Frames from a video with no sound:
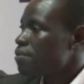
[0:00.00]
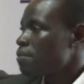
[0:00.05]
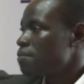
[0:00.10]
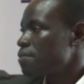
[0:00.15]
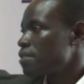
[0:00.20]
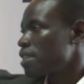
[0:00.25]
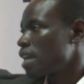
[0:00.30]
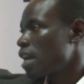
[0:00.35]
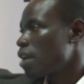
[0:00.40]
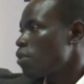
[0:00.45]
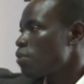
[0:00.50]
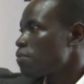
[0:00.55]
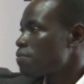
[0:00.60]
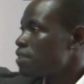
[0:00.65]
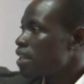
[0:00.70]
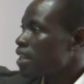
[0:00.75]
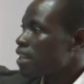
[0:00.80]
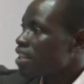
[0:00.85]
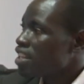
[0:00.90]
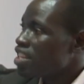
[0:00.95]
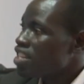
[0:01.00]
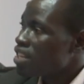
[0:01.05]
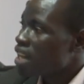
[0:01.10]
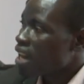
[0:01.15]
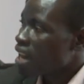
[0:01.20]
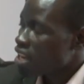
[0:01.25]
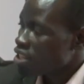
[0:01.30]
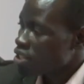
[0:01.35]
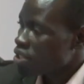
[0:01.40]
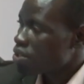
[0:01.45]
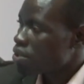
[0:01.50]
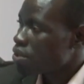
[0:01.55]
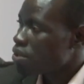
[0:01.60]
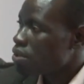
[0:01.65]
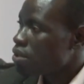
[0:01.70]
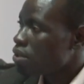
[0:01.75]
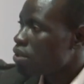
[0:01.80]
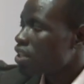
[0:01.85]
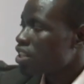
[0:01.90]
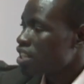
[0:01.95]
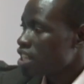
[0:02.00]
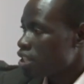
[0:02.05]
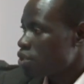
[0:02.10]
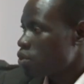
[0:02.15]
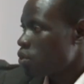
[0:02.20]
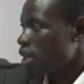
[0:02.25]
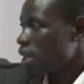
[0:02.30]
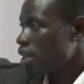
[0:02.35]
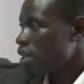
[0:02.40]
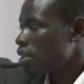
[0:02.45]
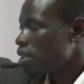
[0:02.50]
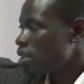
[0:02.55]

Officer of the International Gateway,